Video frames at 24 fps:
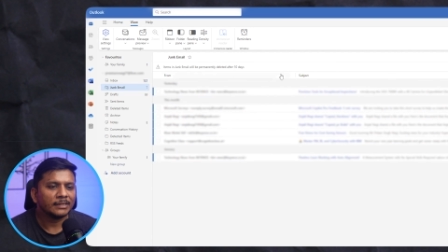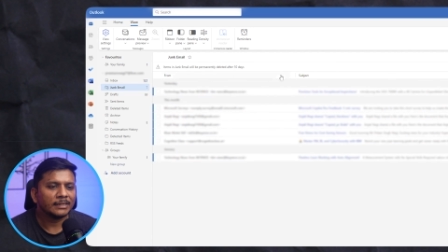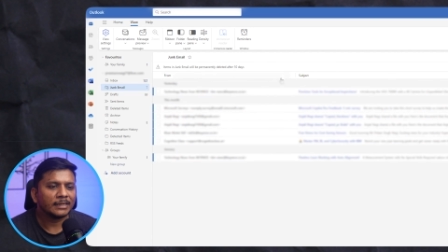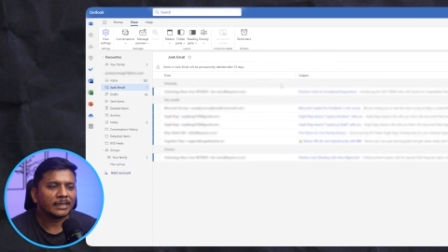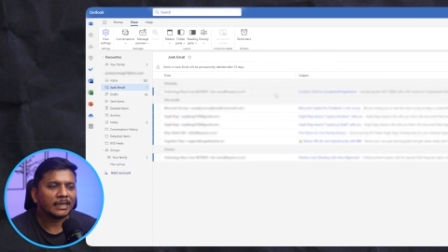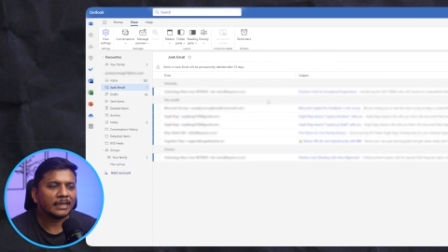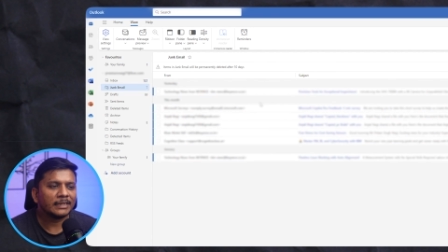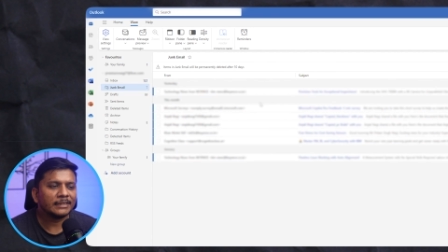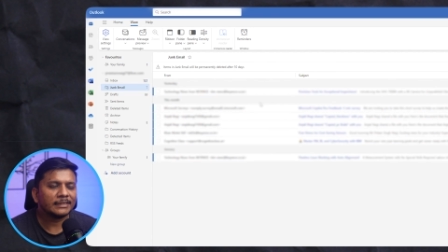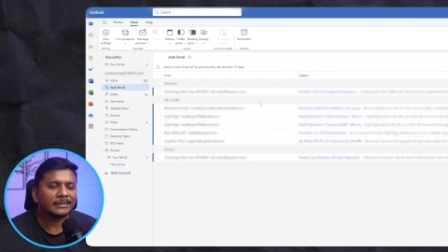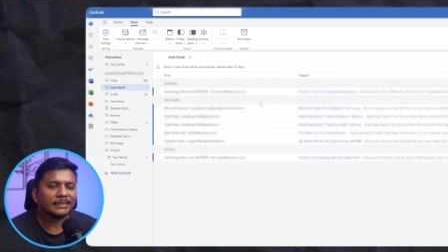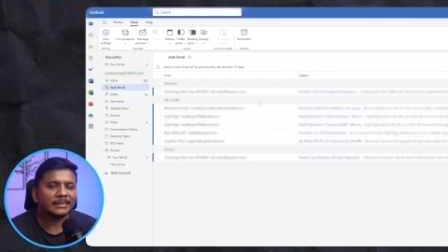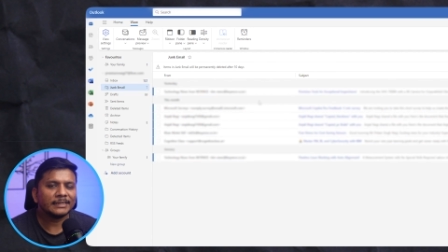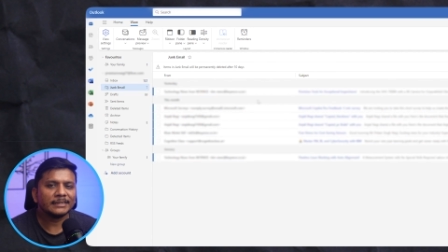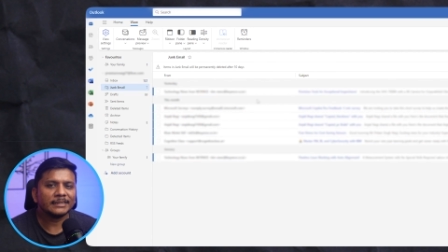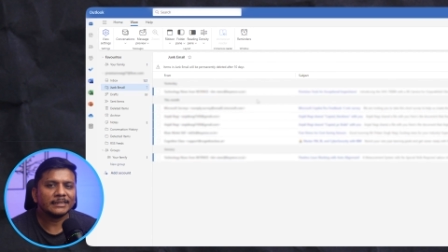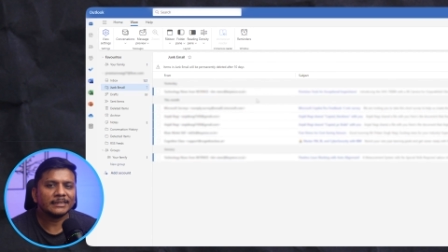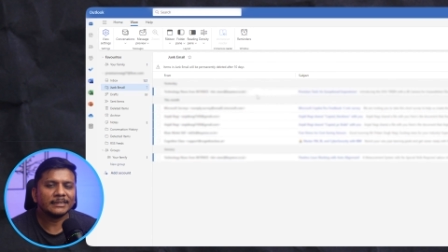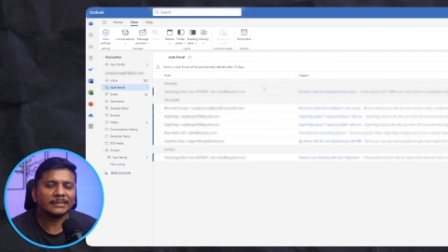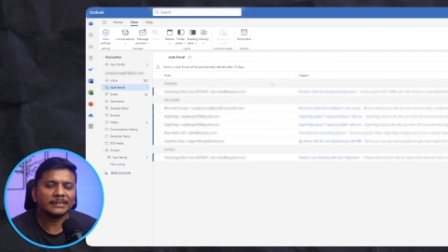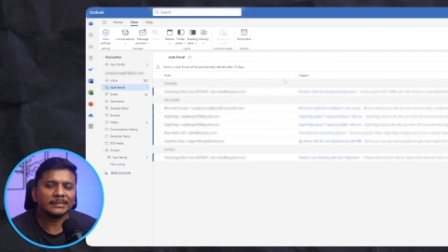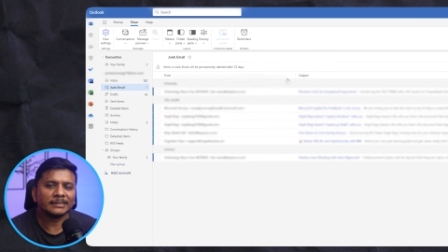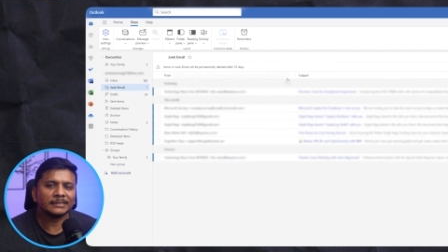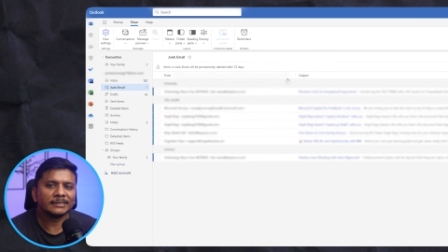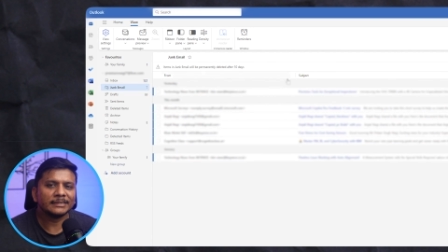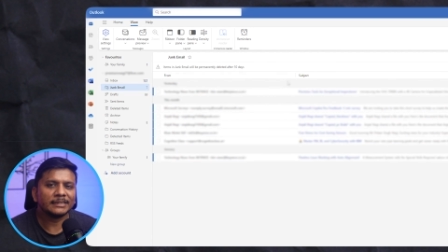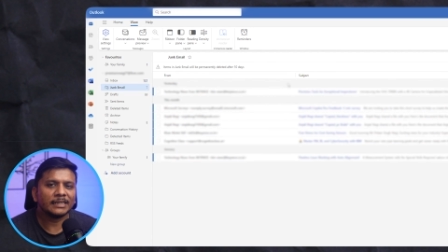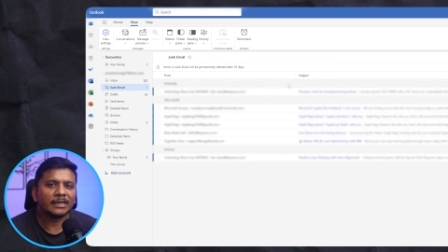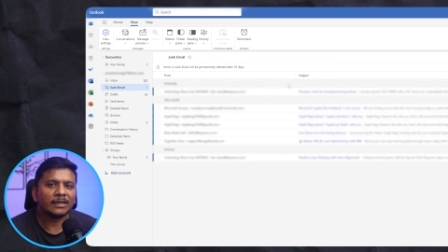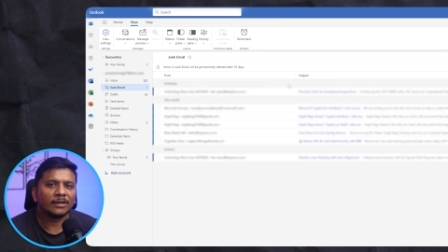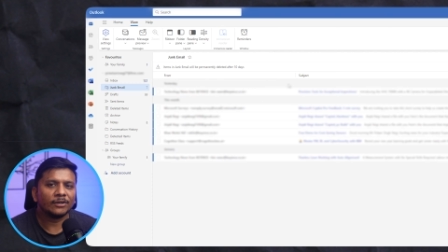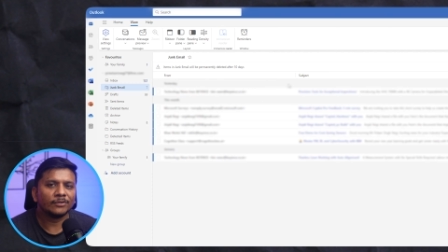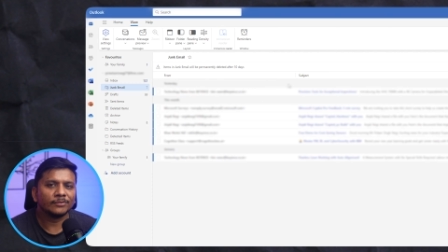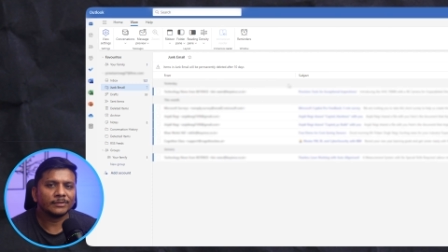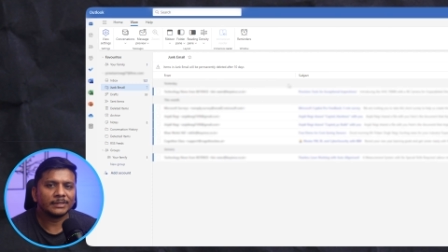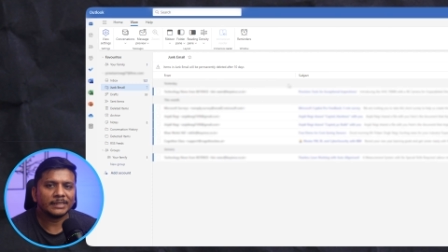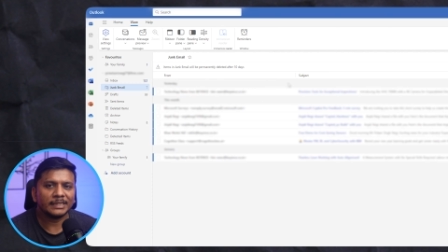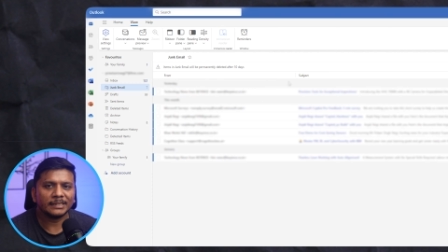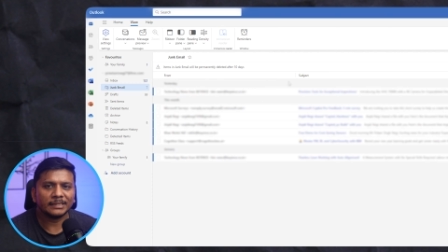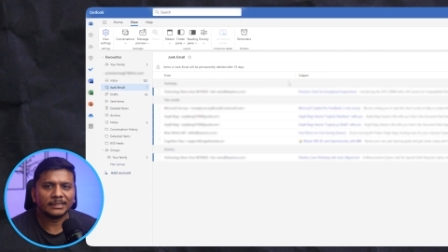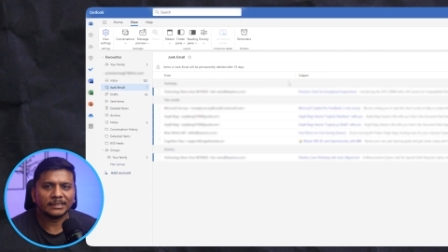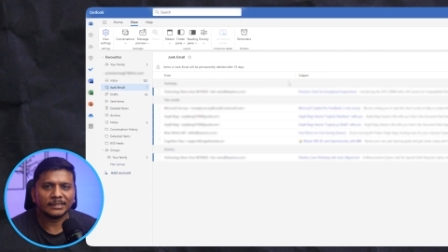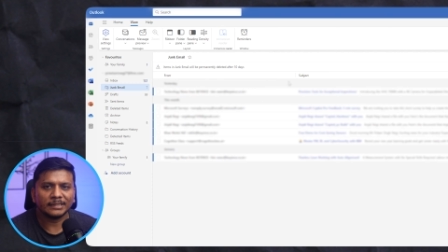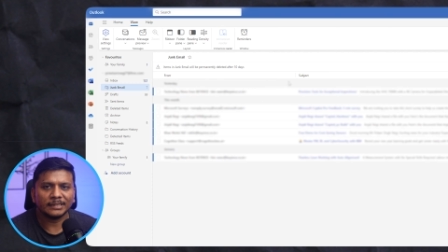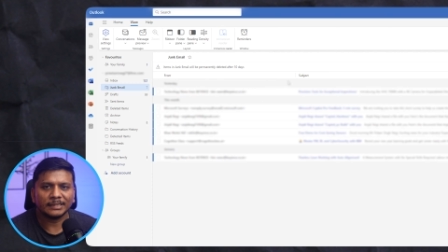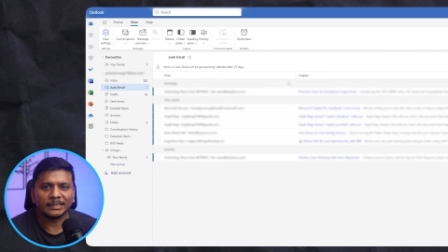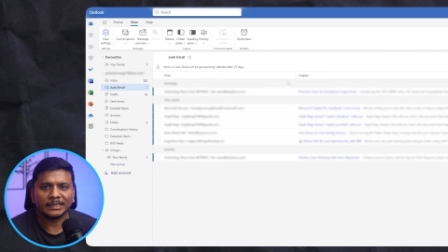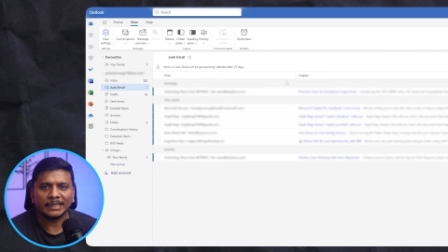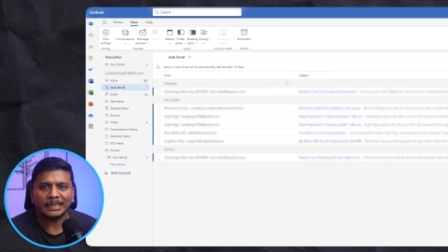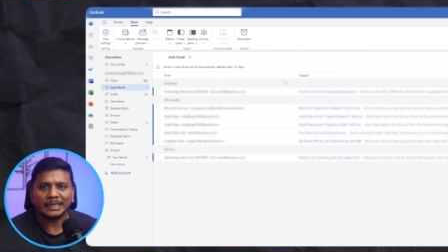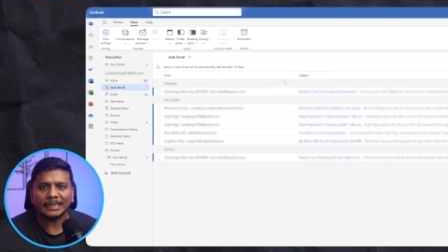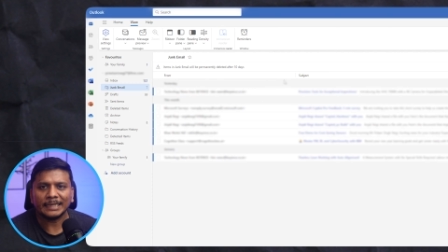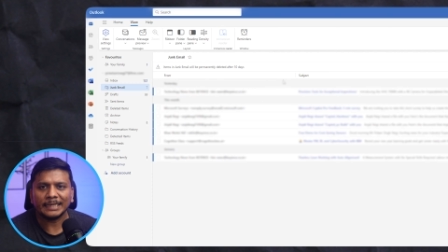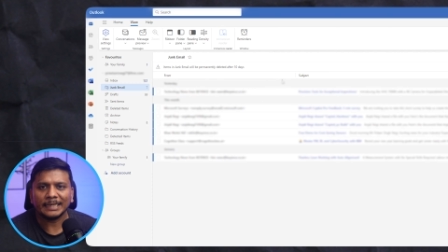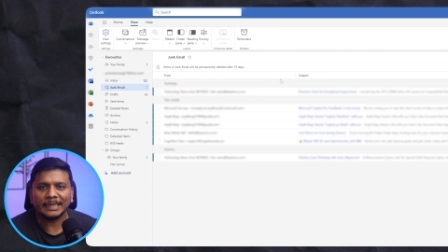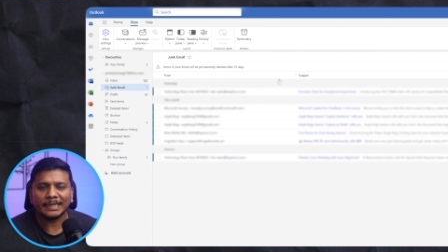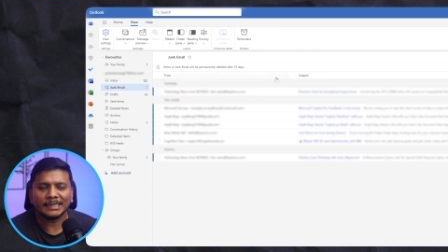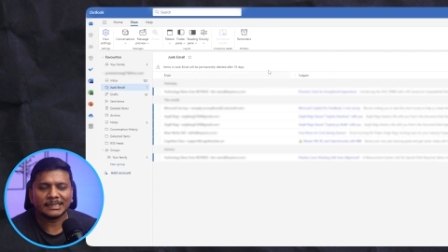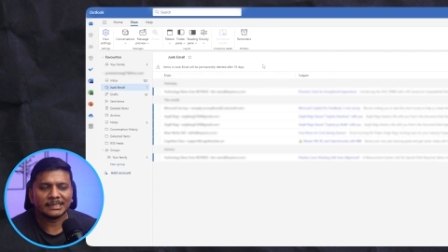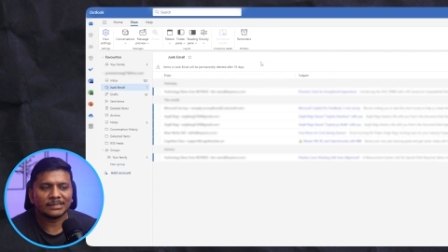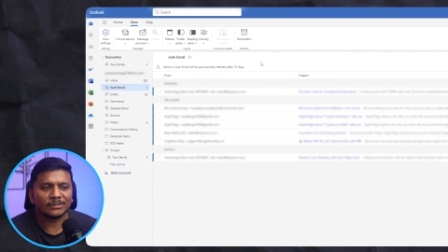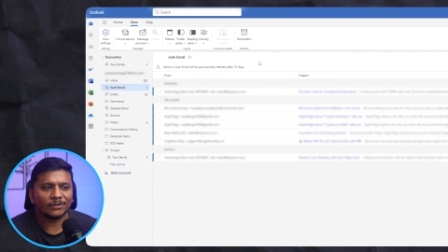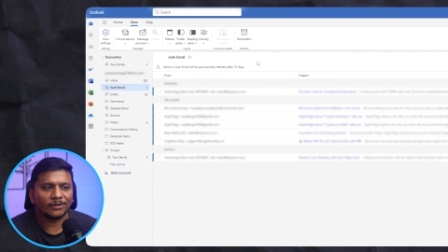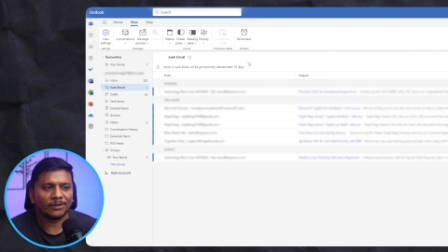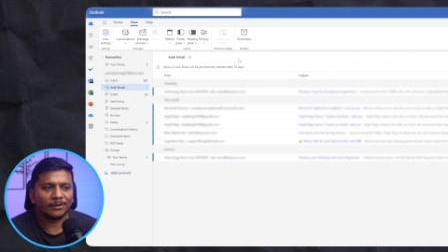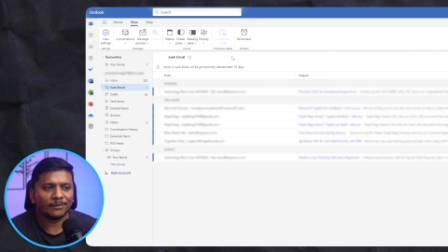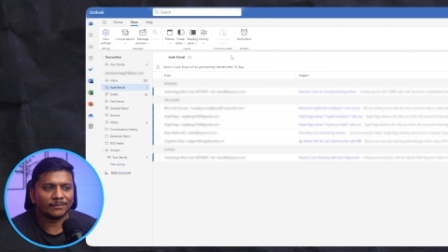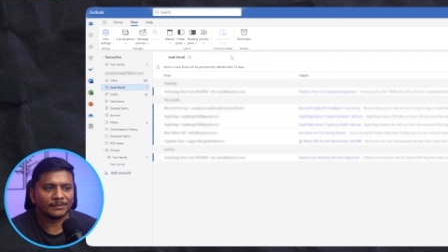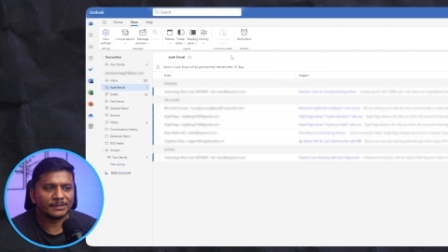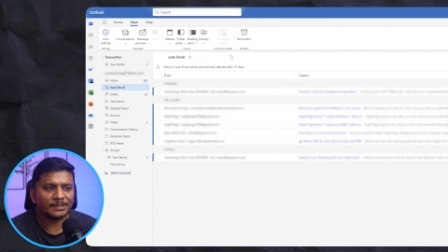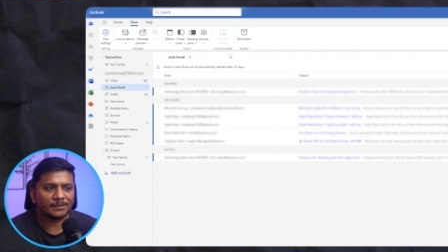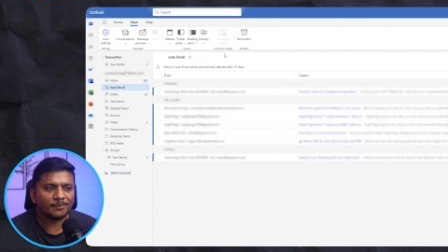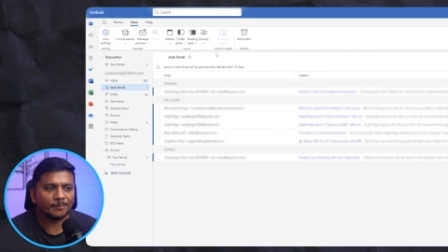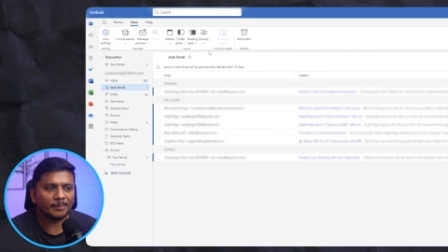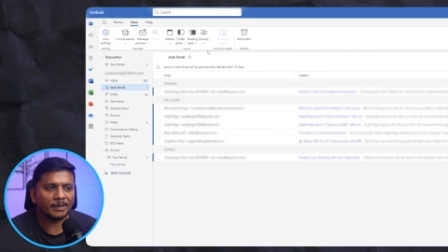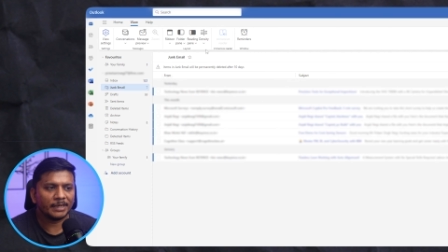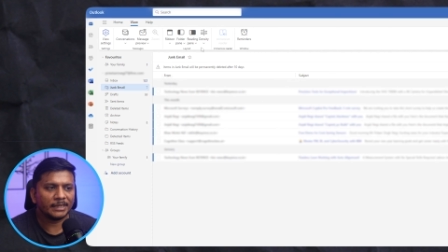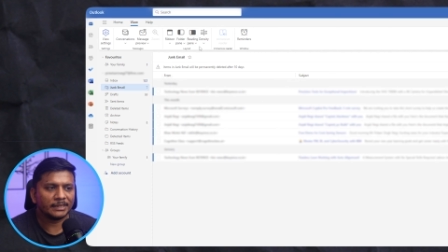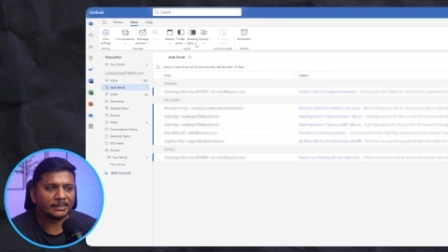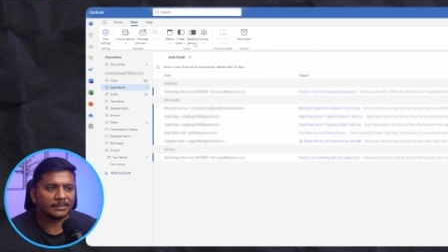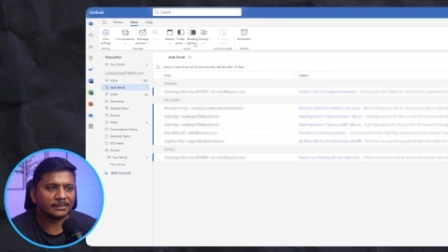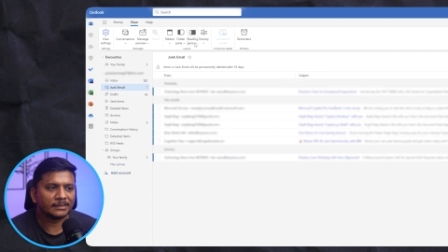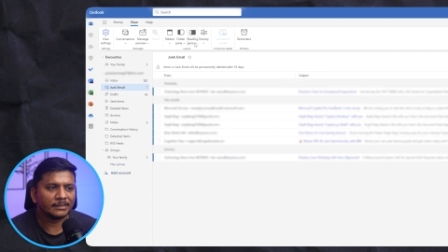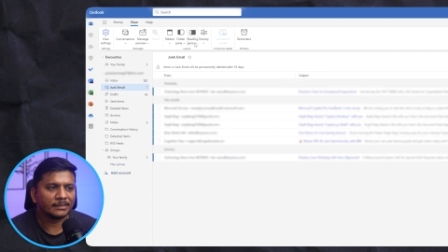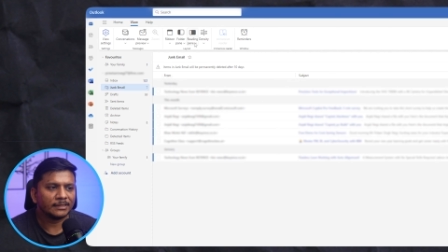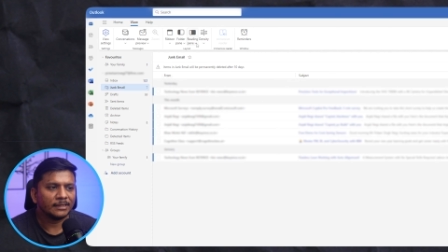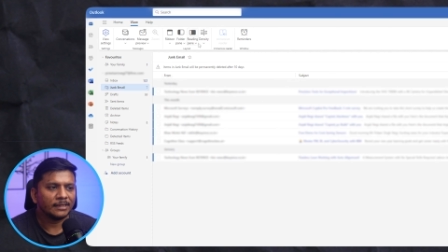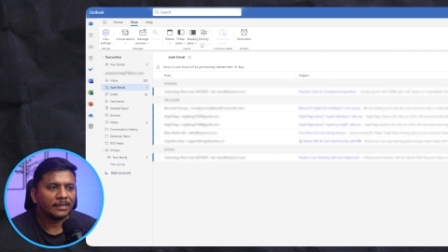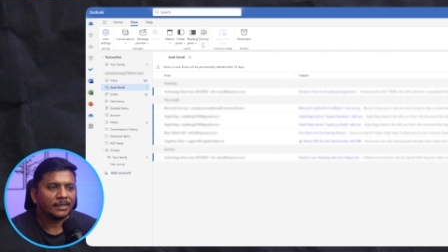the content is now taking less of space.